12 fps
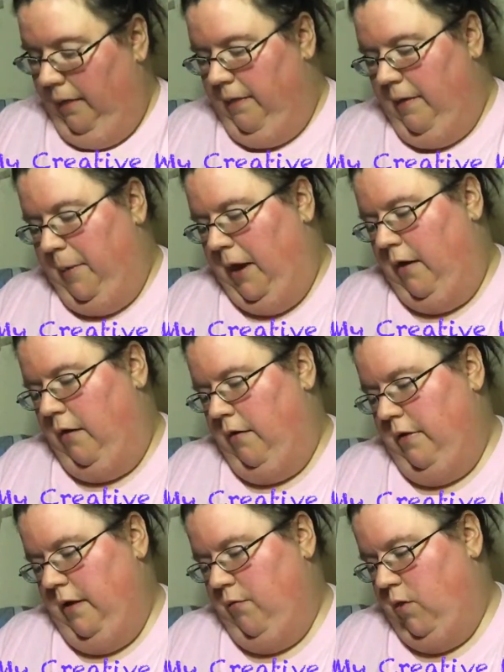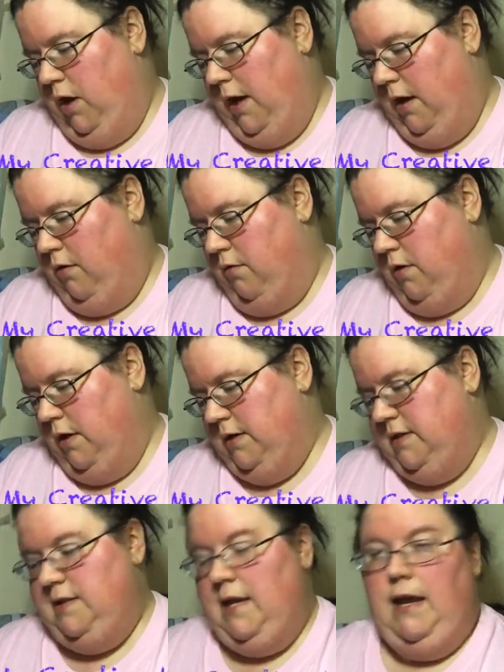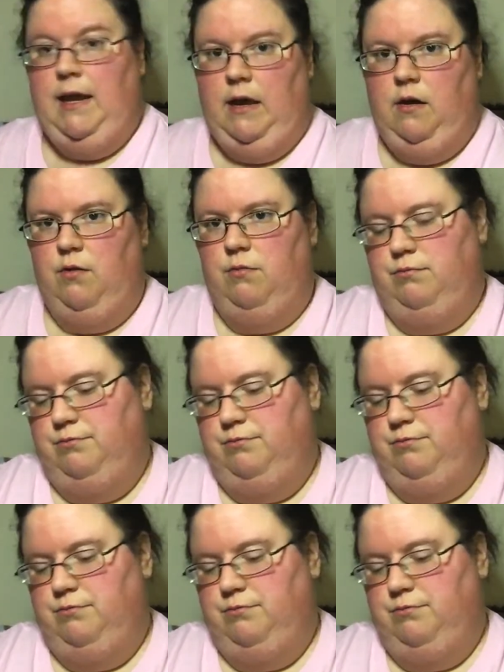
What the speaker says: The power then went out and stayed out.